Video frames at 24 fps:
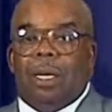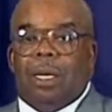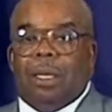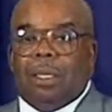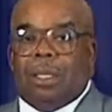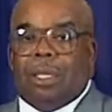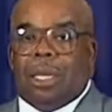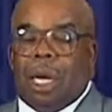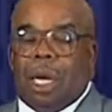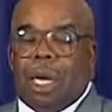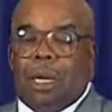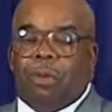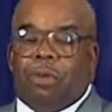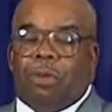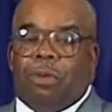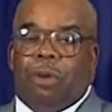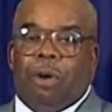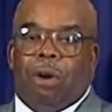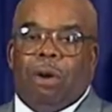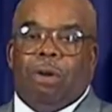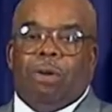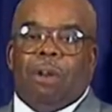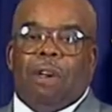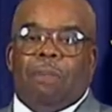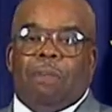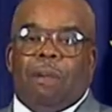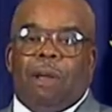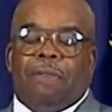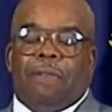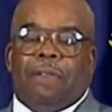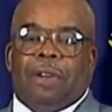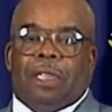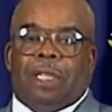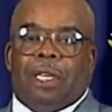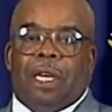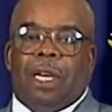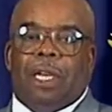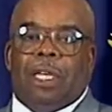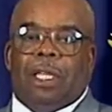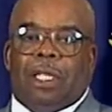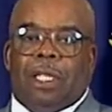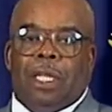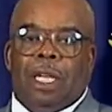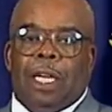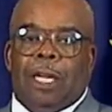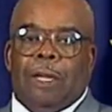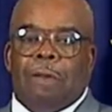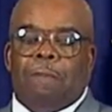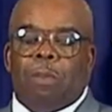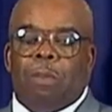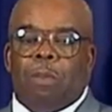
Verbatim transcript: James Road in Memphis, Tennessee.